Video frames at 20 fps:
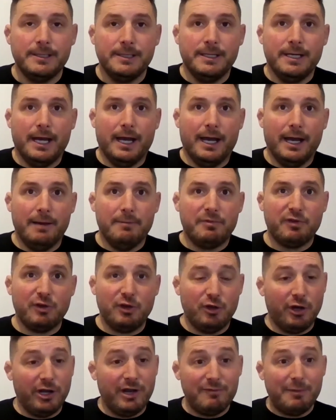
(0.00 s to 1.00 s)
Um, so you
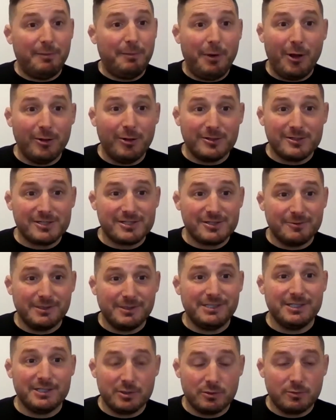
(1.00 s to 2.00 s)
don't have a pulse,
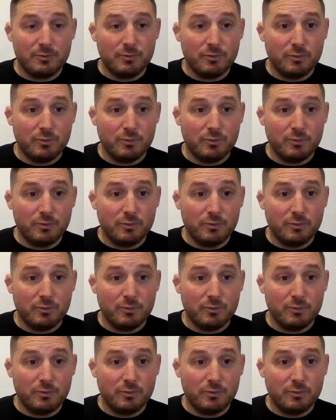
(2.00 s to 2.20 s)
which is